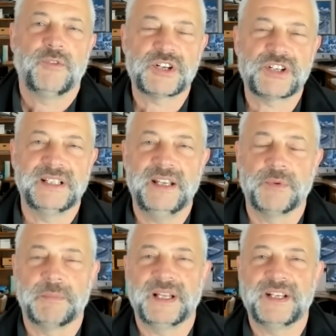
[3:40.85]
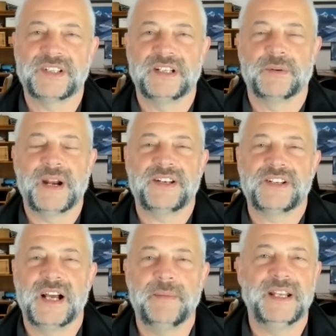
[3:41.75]
Fortunately, he'd replaced it in the right
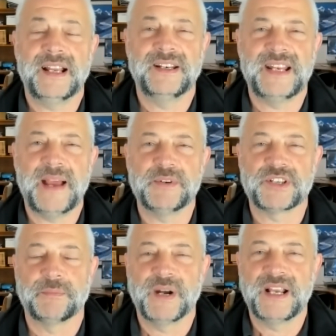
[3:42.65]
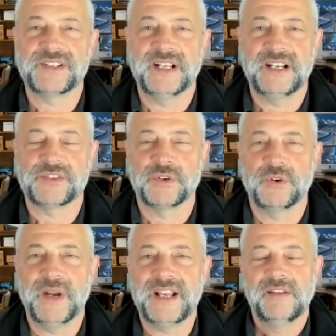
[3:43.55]
time. It hadn't damaged the brakes in any sort of way.